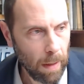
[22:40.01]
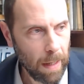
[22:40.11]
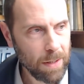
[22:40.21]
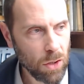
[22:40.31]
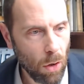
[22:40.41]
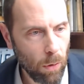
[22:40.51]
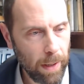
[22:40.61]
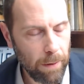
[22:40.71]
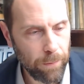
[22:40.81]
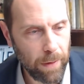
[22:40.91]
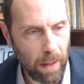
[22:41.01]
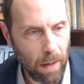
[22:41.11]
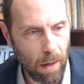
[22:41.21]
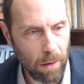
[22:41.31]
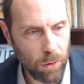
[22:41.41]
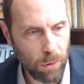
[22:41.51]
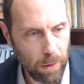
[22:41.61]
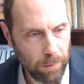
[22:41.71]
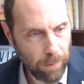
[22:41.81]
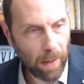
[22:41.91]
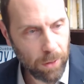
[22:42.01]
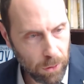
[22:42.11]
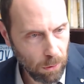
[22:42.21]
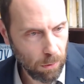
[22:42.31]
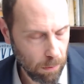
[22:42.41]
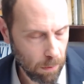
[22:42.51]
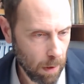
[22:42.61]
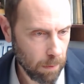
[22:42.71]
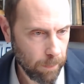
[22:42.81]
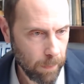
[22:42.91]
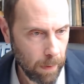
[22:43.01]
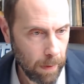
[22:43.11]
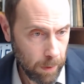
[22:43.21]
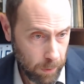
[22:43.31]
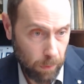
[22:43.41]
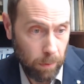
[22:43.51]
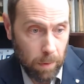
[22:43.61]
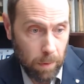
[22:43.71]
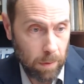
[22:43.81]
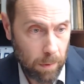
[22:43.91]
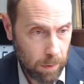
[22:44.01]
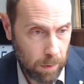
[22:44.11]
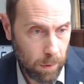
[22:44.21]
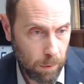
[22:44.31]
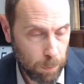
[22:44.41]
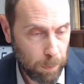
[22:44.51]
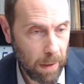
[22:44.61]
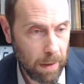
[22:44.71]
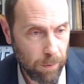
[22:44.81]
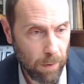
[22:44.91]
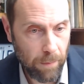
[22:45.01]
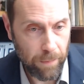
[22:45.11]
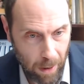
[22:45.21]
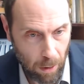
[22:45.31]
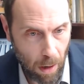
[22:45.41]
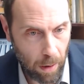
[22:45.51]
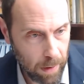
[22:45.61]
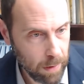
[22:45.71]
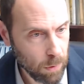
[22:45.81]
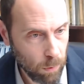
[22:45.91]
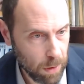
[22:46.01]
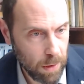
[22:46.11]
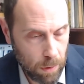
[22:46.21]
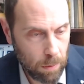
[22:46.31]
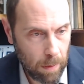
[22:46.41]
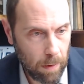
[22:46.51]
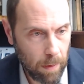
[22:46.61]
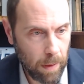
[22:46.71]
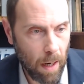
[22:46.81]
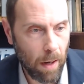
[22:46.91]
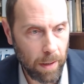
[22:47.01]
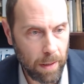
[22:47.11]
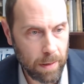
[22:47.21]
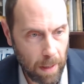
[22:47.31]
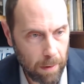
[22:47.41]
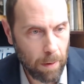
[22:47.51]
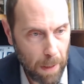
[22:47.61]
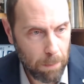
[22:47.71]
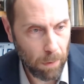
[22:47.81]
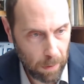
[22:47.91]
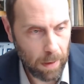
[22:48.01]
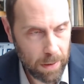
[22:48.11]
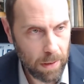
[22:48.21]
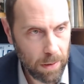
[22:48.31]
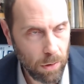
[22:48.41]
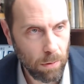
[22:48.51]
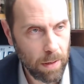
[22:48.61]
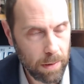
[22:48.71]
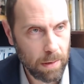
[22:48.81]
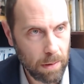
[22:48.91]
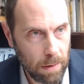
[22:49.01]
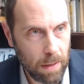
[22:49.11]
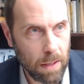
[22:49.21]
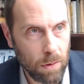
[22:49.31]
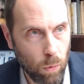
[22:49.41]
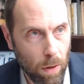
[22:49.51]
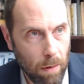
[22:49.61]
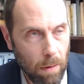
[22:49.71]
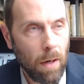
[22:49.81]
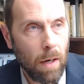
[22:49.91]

And so if they are to invite you to speak in front of their audience, which is the audience that the people listen to, this is where